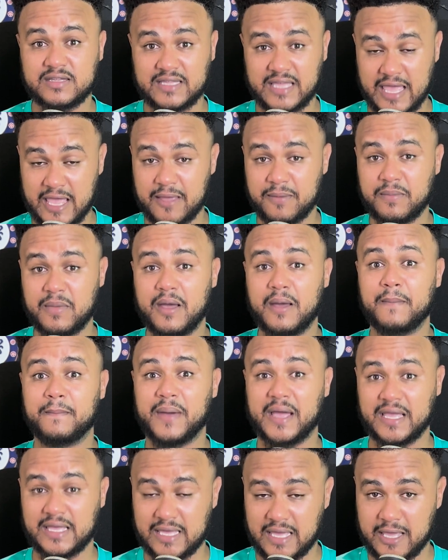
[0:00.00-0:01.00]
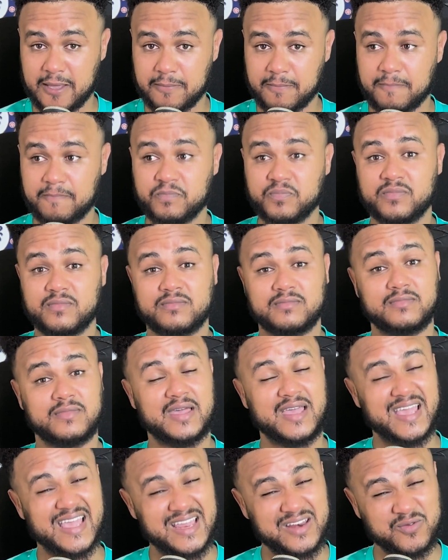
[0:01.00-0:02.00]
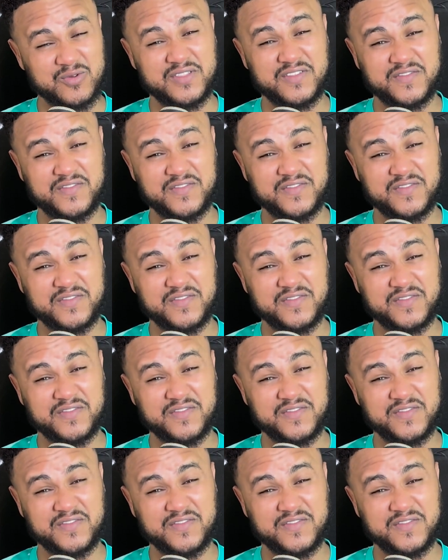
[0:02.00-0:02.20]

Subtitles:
game by game. And with